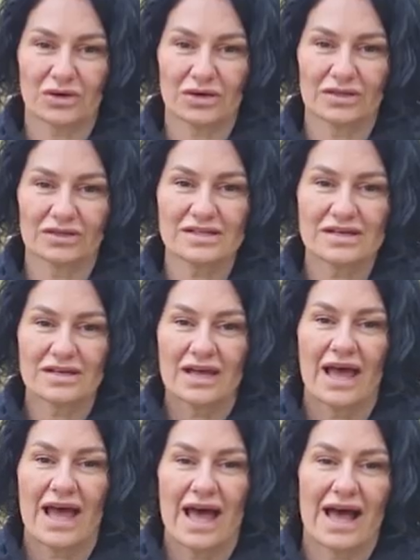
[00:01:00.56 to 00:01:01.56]
world
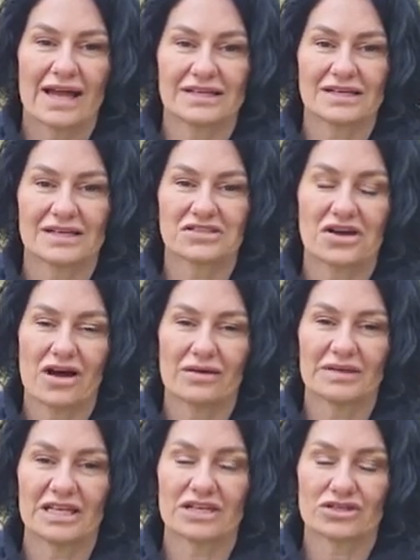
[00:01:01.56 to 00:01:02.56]
at
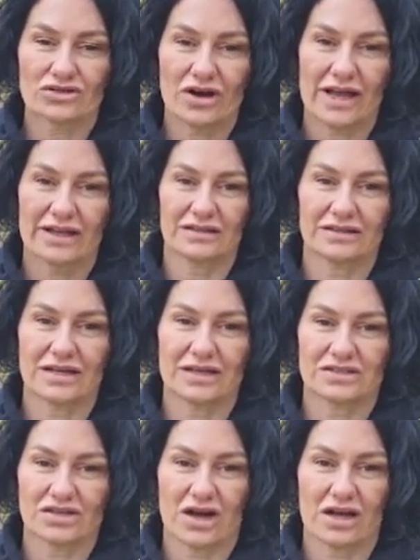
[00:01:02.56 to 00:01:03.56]

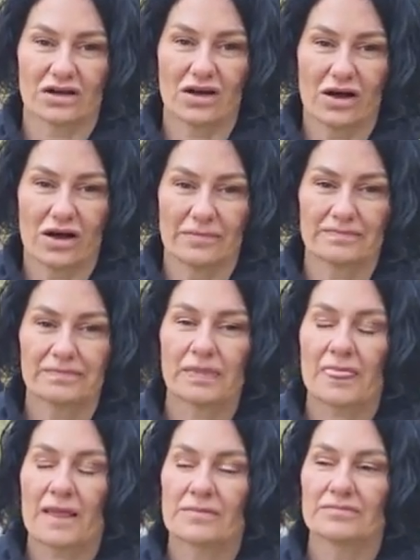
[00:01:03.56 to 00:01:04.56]
tommytrial.com.
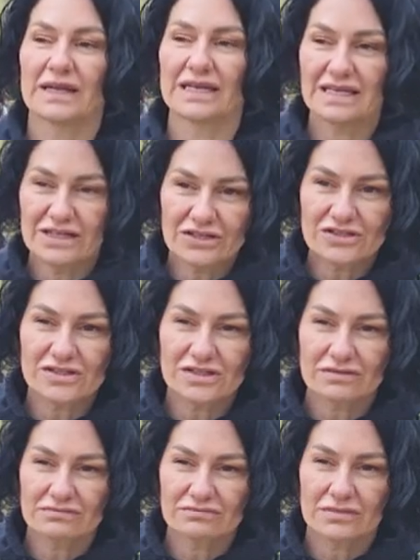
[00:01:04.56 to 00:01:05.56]
But here's
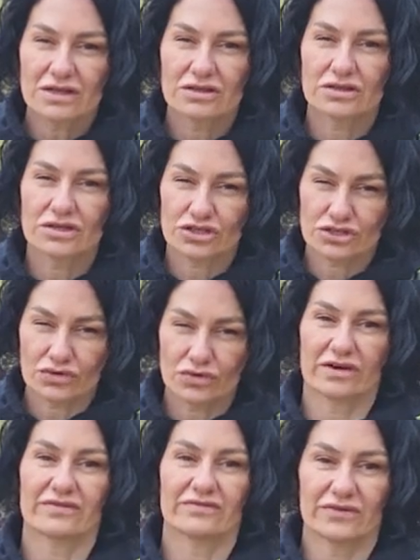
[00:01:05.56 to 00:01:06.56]
the
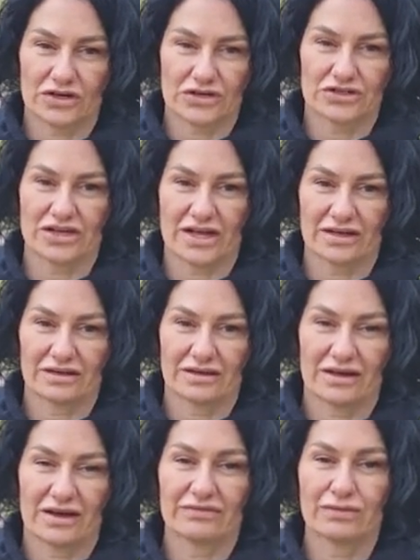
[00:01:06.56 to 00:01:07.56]
short version
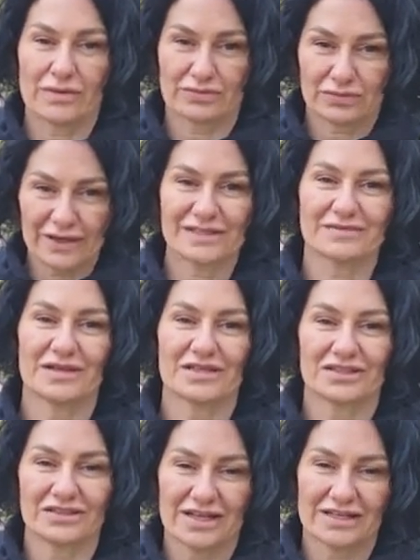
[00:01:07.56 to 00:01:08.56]
of what brings me
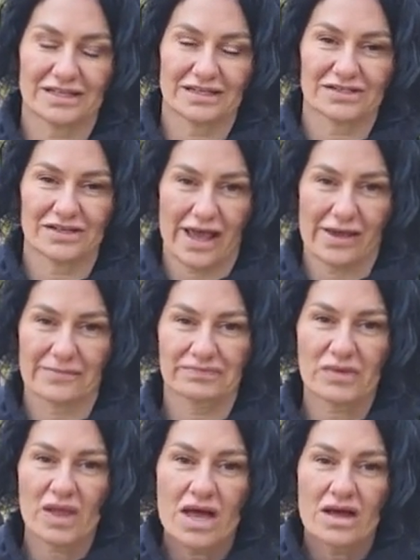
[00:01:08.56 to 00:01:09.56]
to London today.
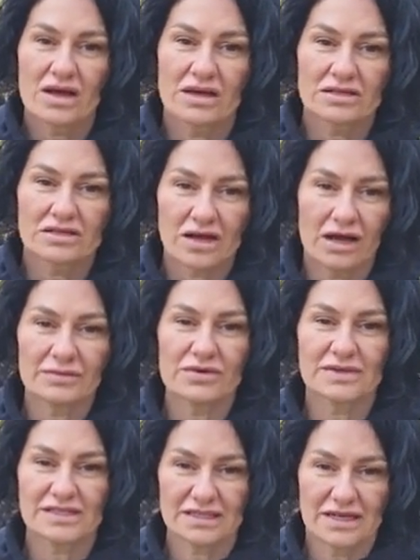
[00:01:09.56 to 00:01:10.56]

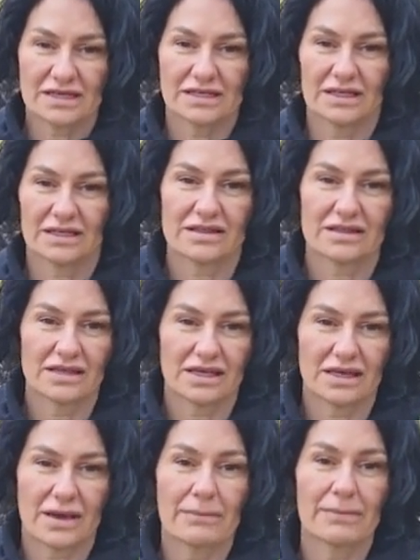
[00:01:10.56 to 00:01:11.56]
Tommy was attending the